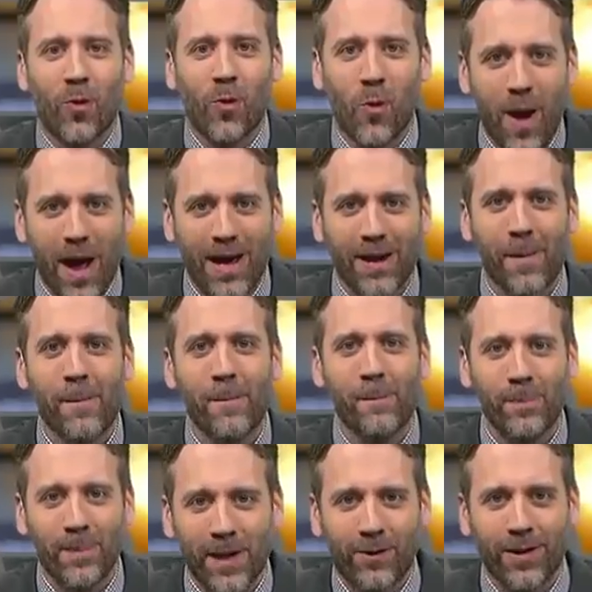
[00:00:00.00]
win.
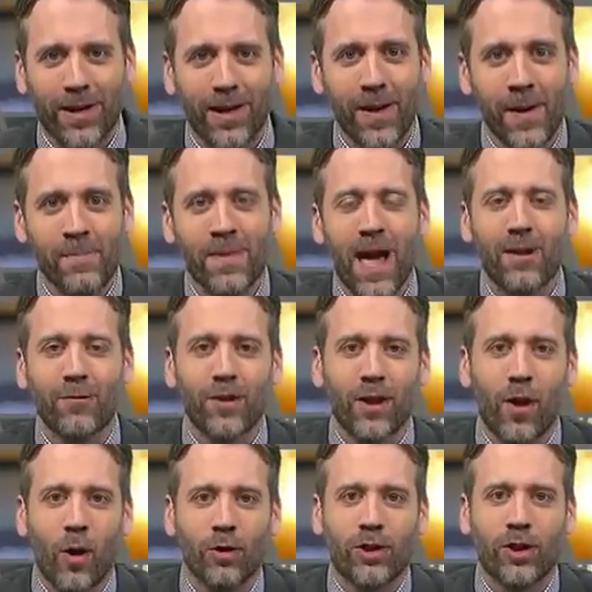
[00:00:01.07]
Period. And if the
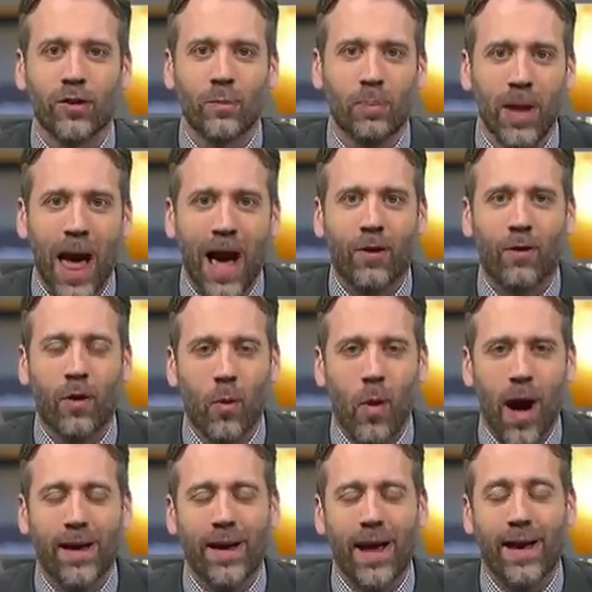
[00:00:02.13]
coach is black or
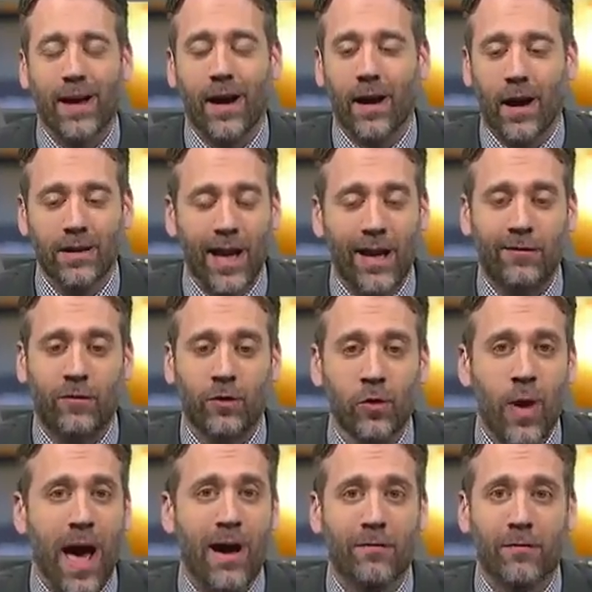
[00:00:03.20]
white, and unless you
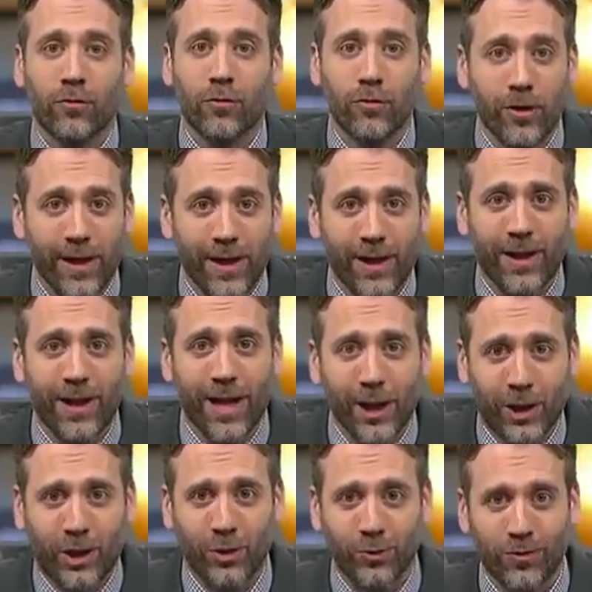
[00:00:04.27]
have real
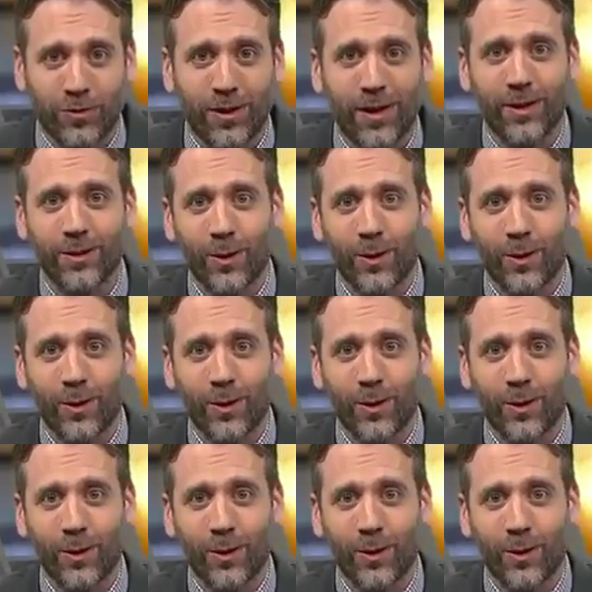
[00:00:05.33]
issues,